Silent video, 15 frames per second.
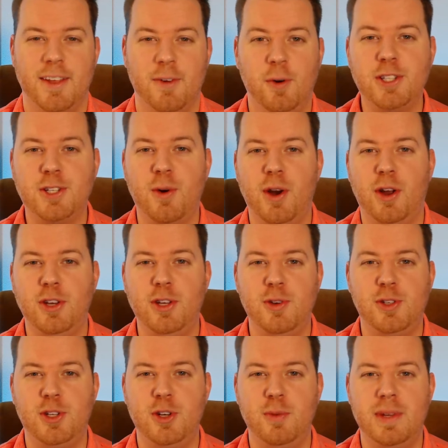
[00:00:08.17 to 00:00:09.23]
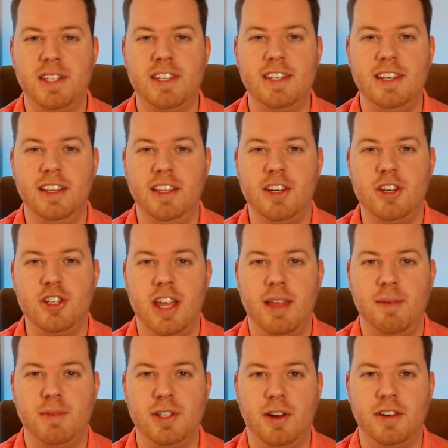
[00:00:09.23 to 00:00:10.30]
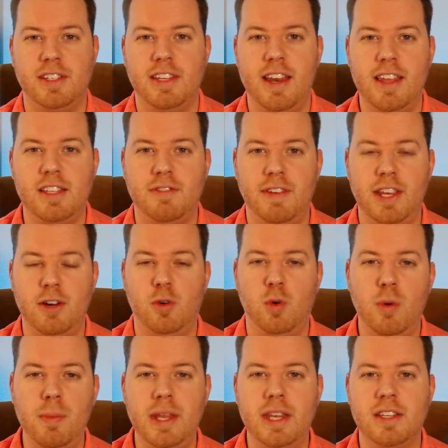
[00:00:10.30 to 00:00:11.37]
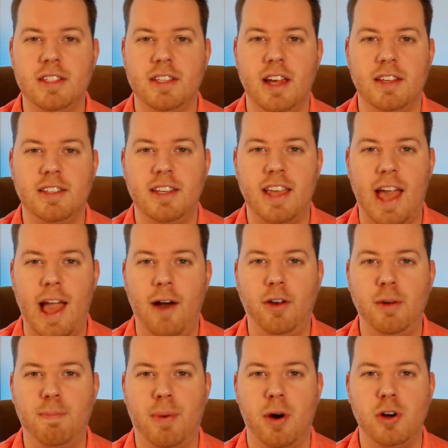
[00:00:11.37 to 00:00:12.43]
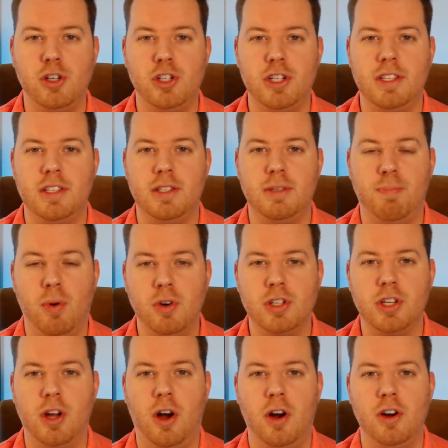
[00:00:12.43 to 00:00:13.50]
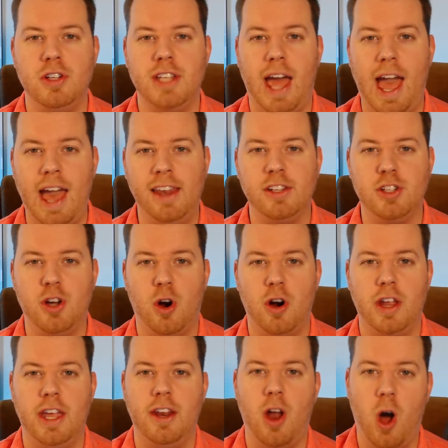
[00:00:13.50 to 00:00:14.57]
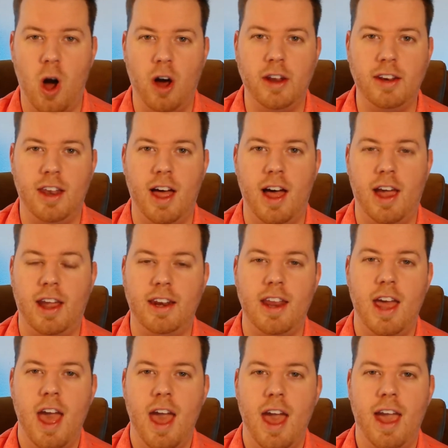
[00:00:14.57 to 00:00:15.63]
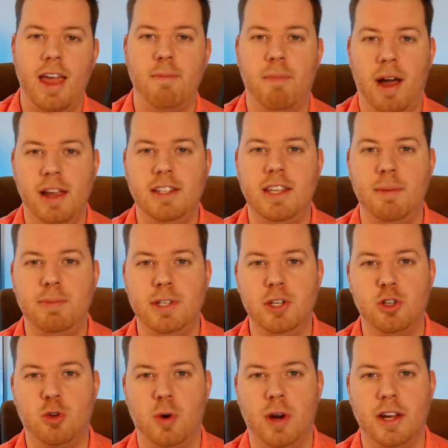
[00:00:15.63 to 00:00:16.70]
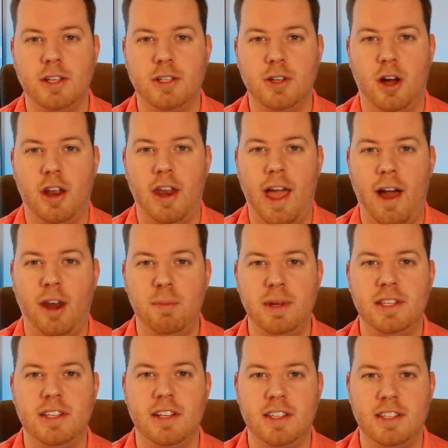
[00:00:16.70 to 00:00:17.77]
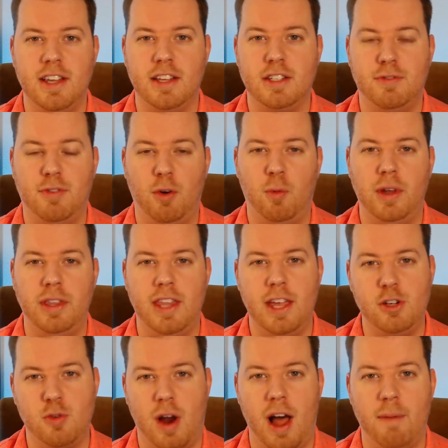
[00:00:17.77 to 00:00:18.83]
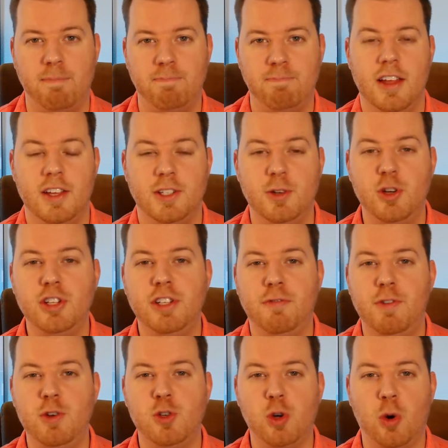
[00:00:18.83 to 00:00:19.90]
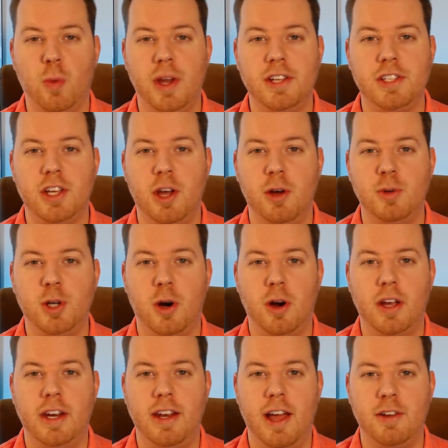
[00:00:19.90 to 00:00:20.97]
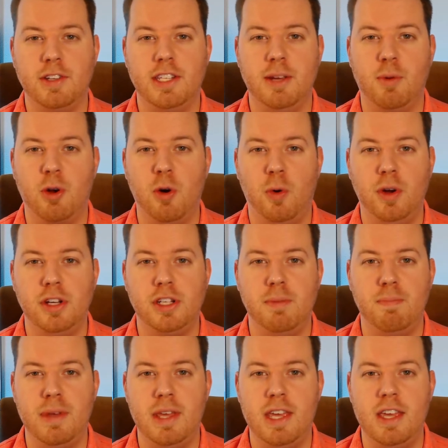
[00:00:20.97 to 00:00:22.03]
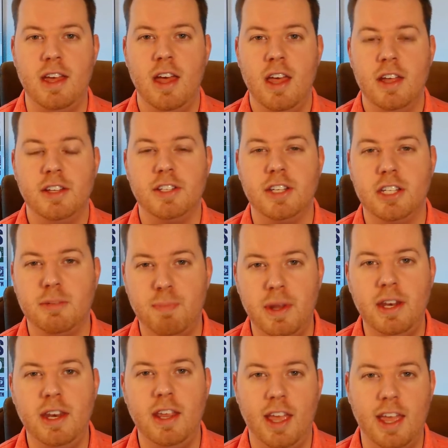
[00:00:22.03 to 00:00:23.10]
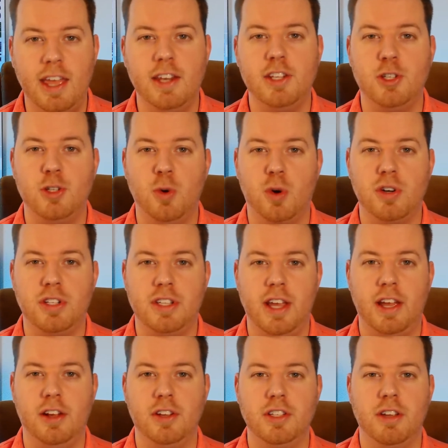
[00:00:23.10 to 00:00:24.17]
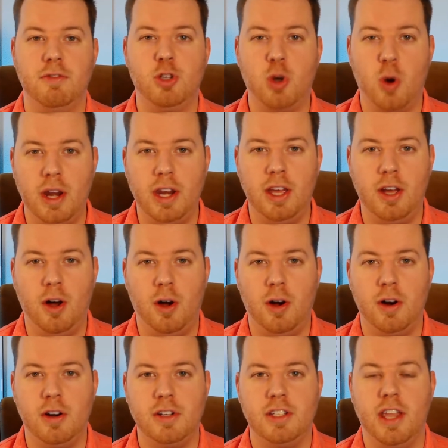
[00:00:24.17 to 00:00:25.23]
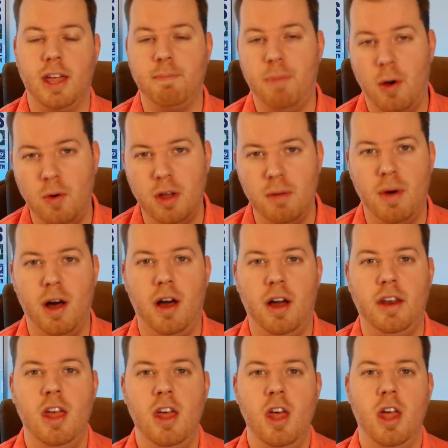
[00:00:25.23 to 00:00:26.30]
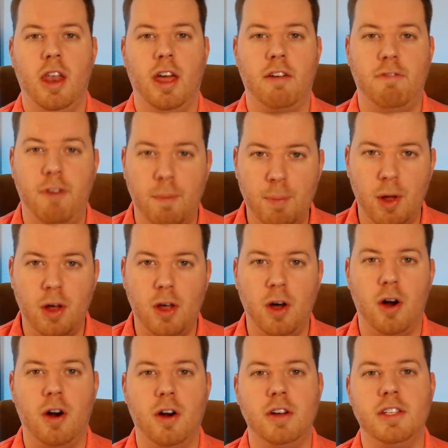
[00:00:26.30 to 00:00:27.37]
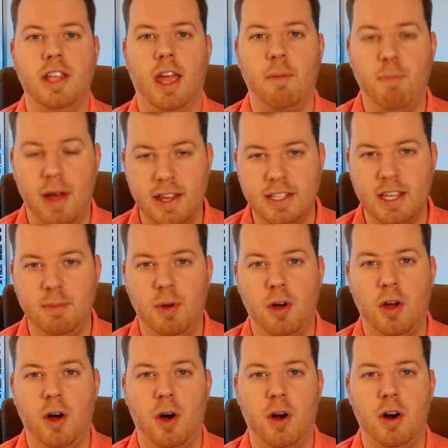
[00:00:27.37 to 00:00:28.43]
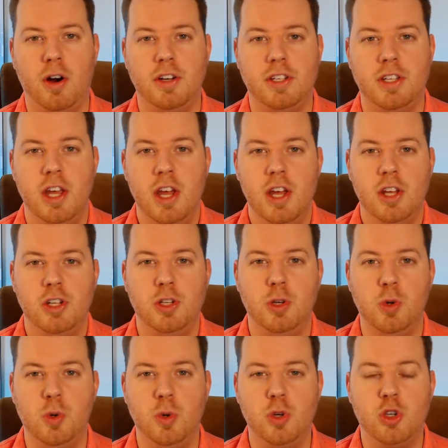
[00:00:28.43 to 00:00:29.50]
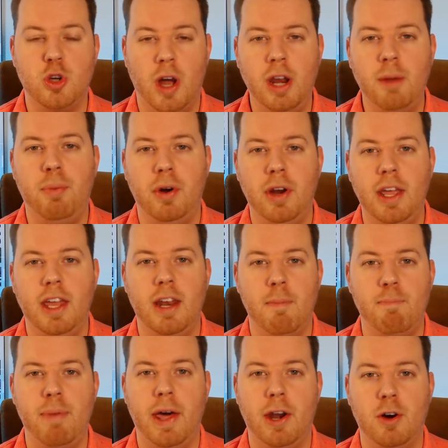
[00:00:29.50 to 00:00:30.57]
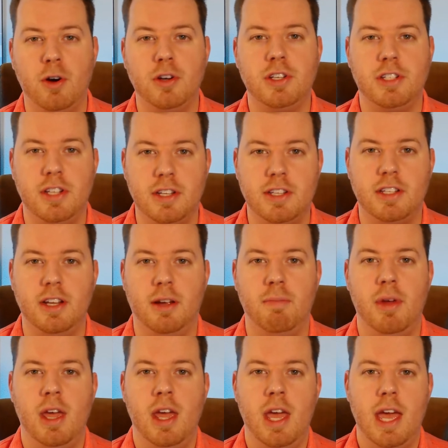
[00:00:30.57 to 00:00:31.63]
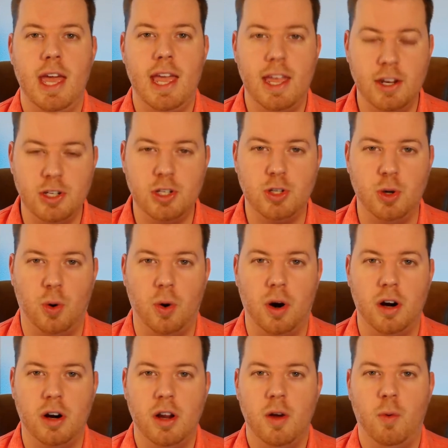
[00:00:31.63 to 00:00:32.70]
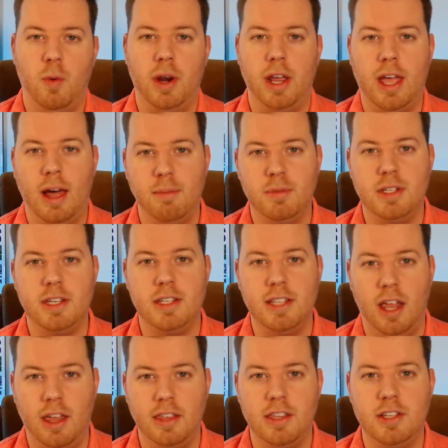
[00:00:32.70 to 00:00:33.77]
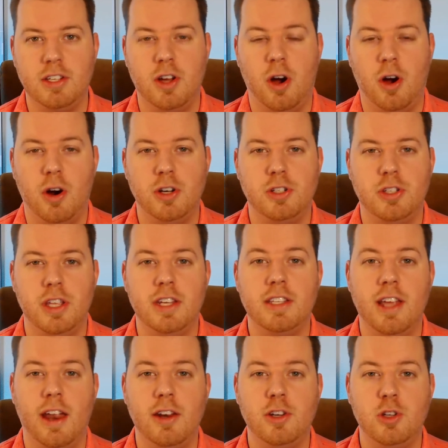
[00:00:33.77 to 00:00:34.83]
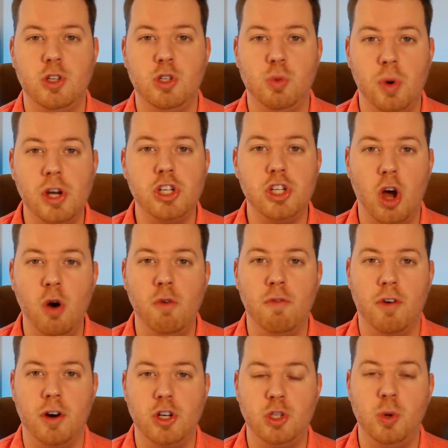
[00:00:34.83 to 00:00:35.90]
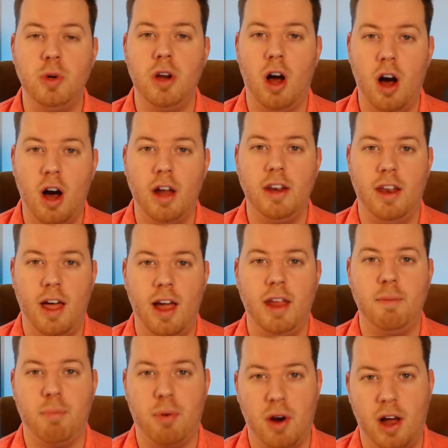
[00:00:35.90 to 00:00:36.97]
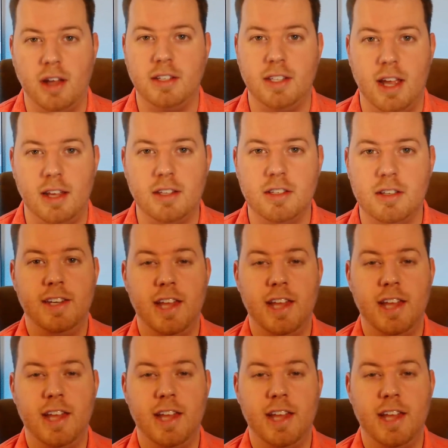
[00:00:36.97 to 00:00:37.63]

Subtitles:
What's going on YouTube? It's Dillon James. On today's video, we'll be discussing how to purchase sports cards at Target online and my tips and tricks on how to be successful when they drop. So just a few short weeks ago, Target announced they were going to be suspending in-store sales of trading cards like Pokemon, like football cards, like basketball cards, to try to put in a better system in-store when it comes to selling these cards. So they decided to switch over to an online process.